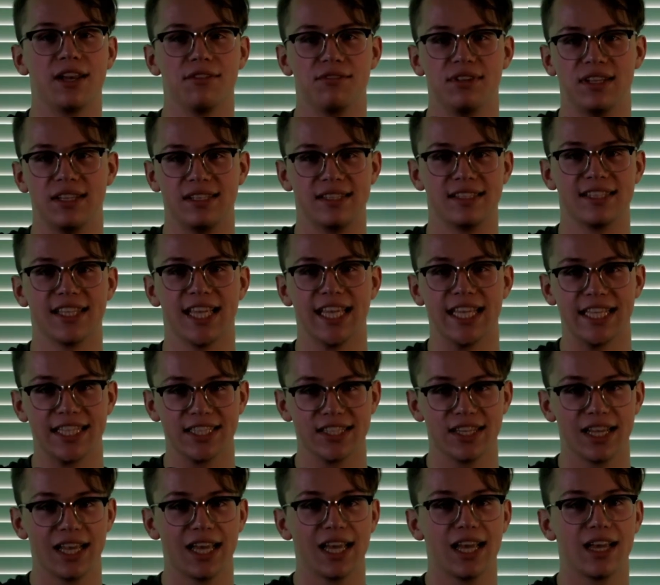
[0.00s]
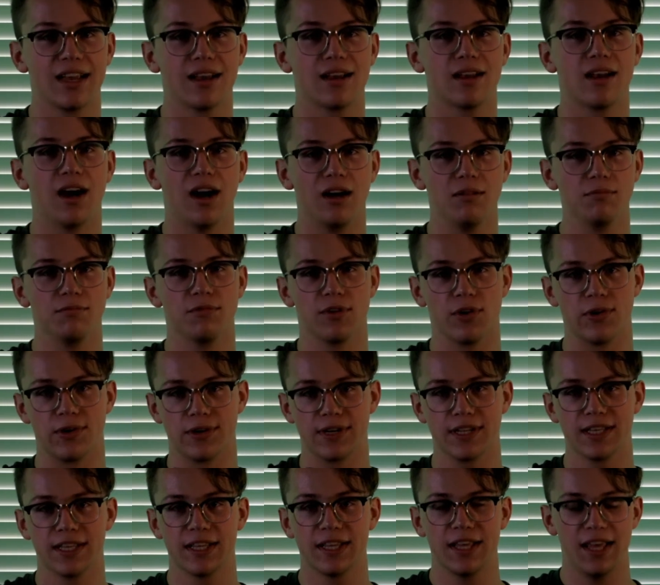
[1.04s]
of these things:
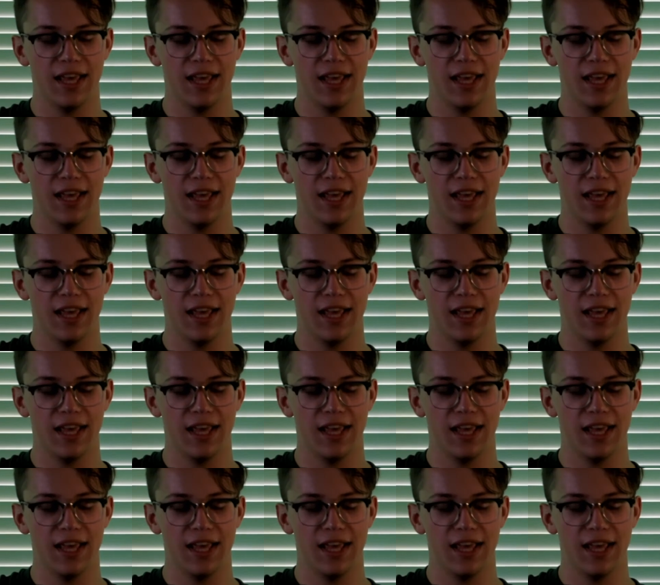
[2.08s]
comfort.